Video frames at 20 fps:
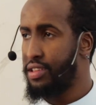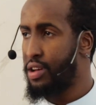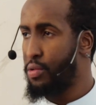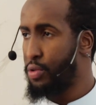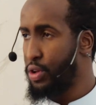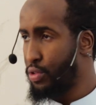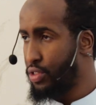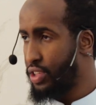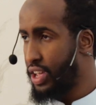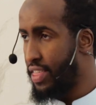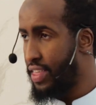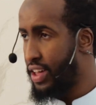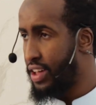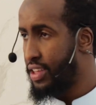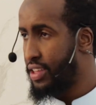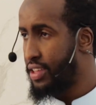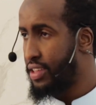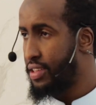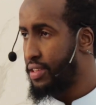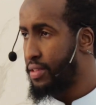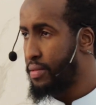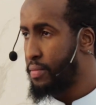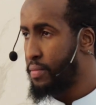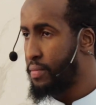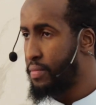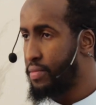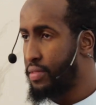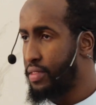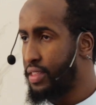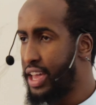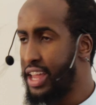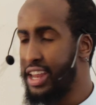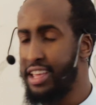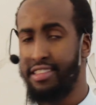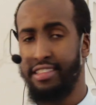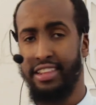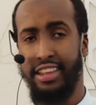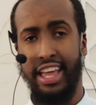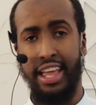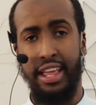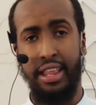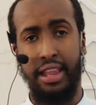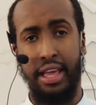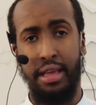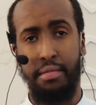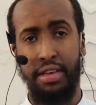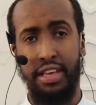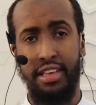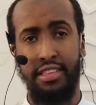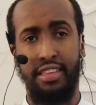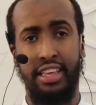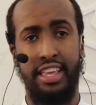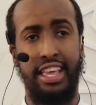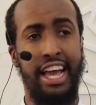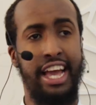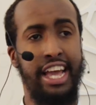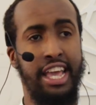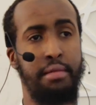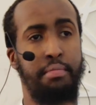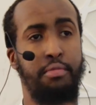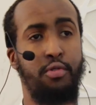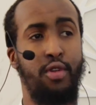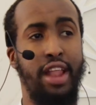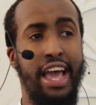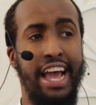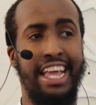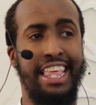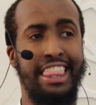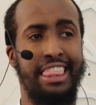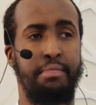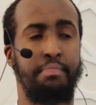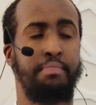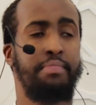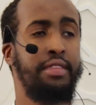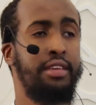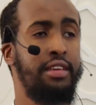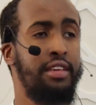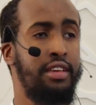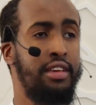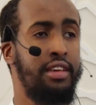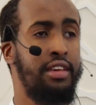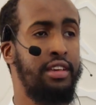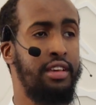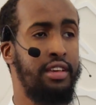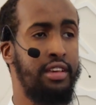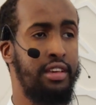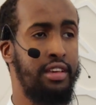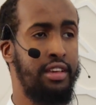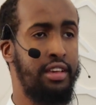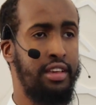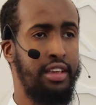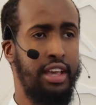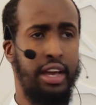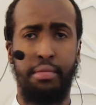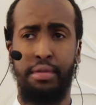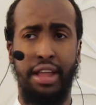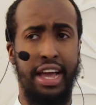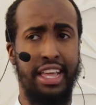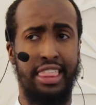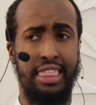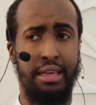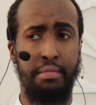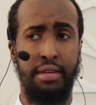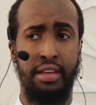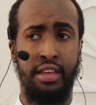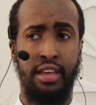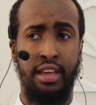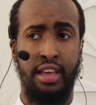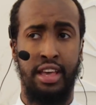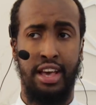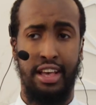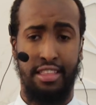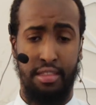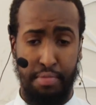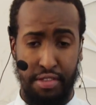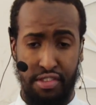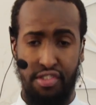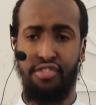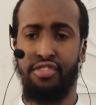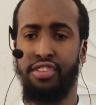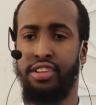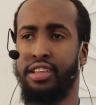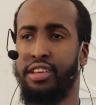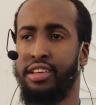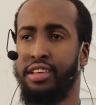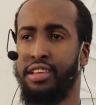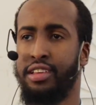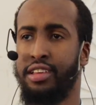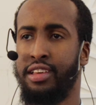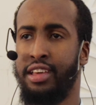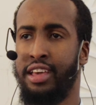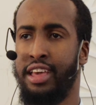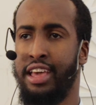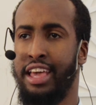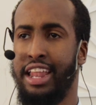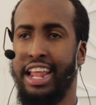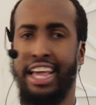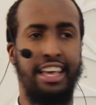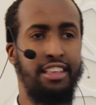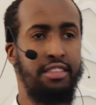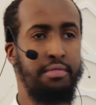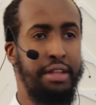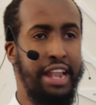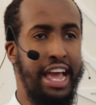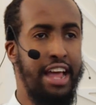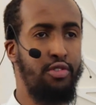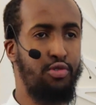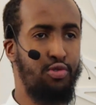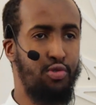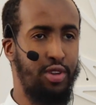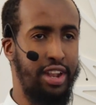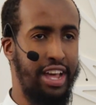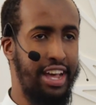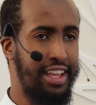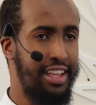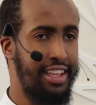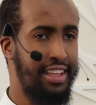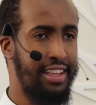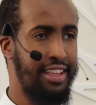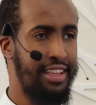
Are we all together? And his name is Yahya ibn al-Aktham. Yahya ibn al-Aktham has a position. Like he's min Ahlul Sunnah.